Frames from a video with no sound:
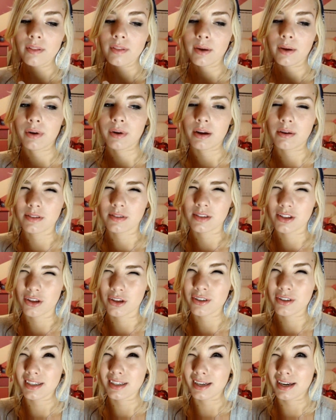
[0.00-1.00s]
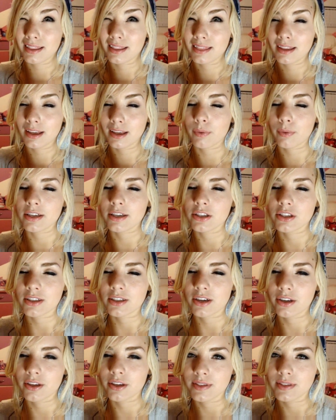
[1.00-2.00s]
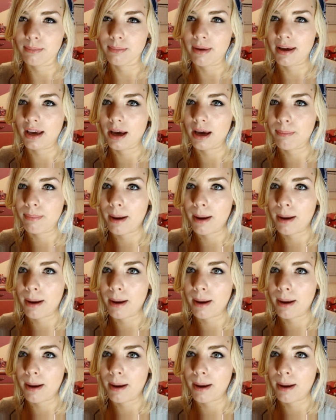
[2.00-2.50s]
like when I was 13, I think, when I just started using makeup.